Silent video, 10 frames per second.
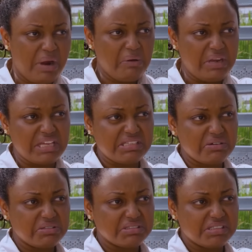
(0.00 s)
Why will I
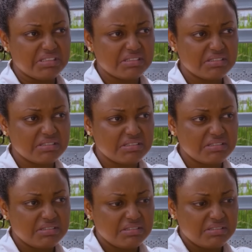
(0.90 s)
say all this?
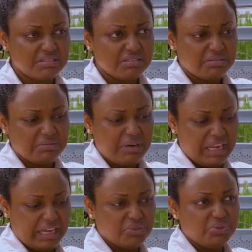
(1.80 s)

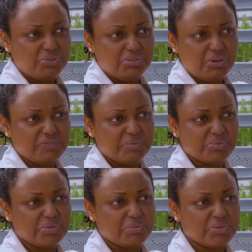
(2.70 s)
Well, I know you love him
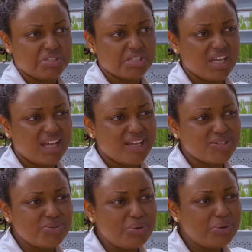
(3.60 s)
so much.
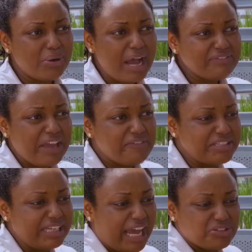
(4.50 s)
So, after
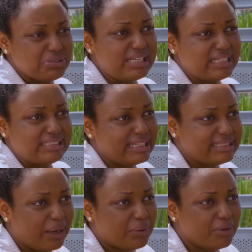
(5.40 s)
everything I just said here
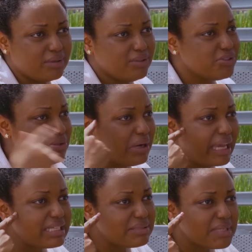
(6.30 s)
now, you do not
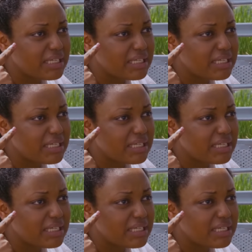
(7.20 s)
get